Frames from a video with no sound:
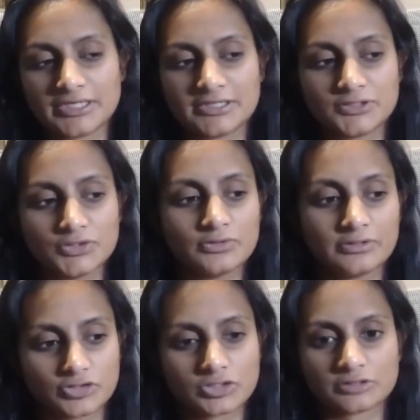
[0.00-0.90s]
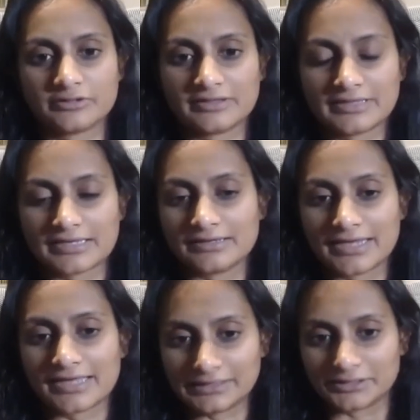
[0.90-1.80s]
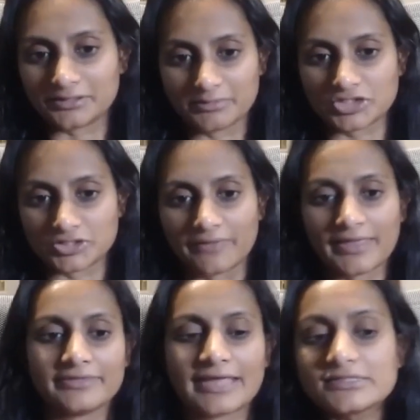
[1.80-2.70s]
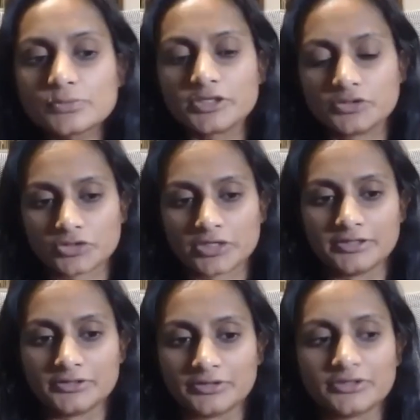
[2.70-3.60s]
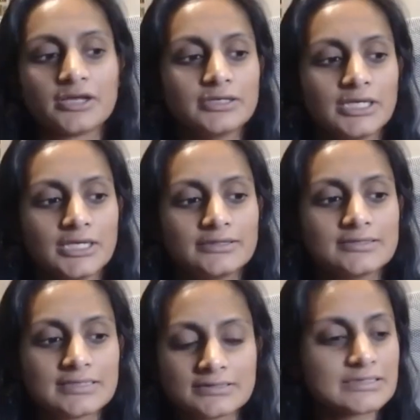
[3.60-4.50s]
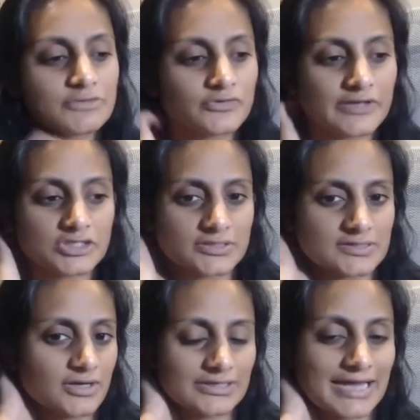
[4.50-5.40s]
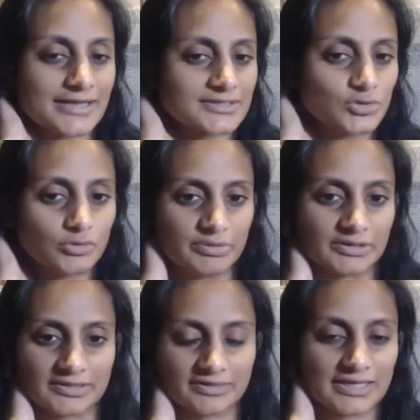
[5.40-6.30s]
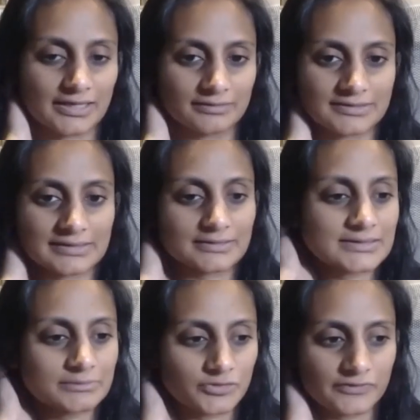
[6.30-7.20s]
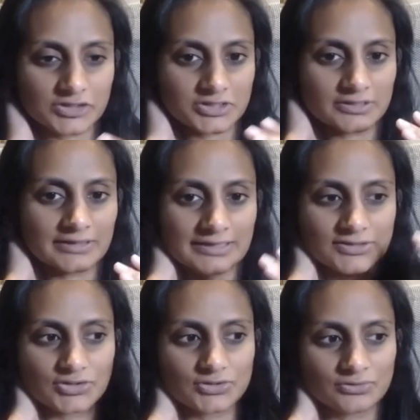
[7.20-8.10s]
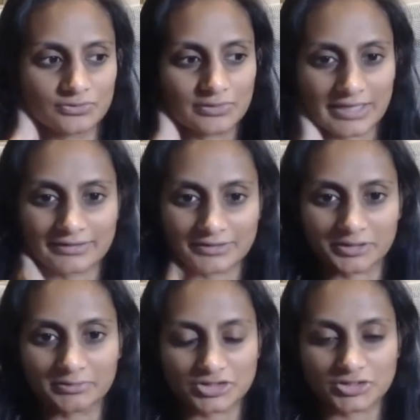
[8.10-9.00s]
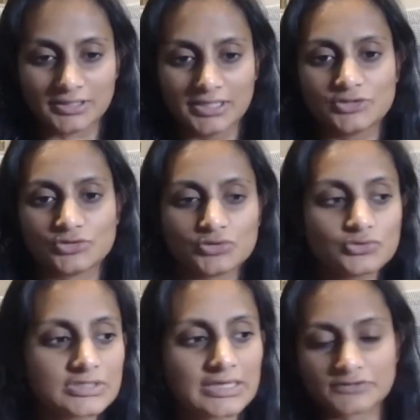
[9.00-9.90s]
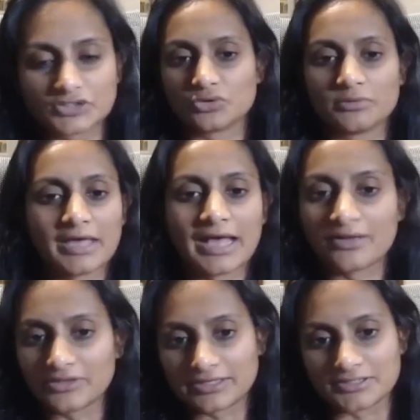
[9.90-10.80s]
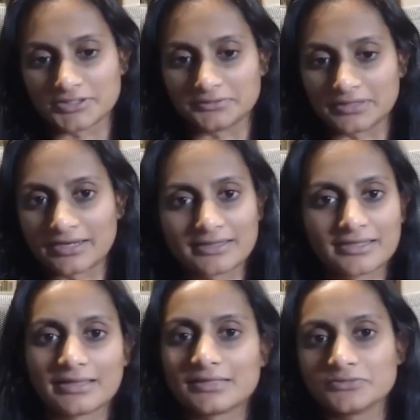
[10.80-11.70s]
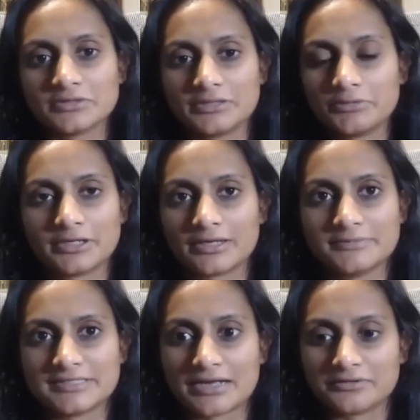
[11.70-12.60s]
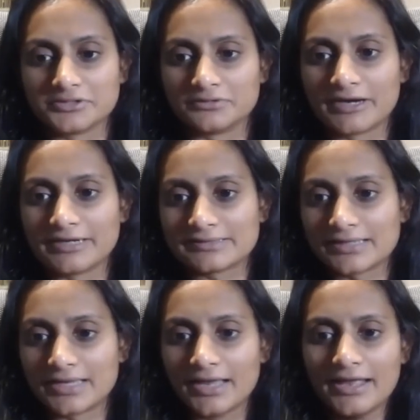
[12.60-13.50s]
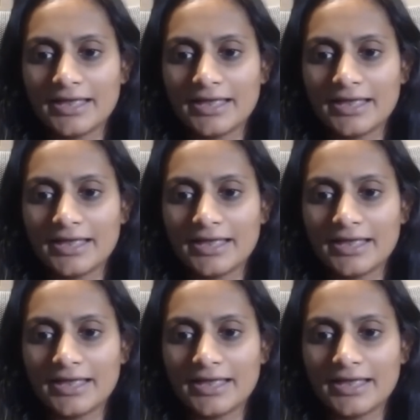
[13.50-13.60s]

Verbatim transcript: need to do to ensure that they can get their commission? That's what you're trying to do. The sales team motivation is not to ask you to build a thing. Sales team motivation is to get their commission. So you just have to show them how they can do that. And I think that's really what it comes down to, right? It's like,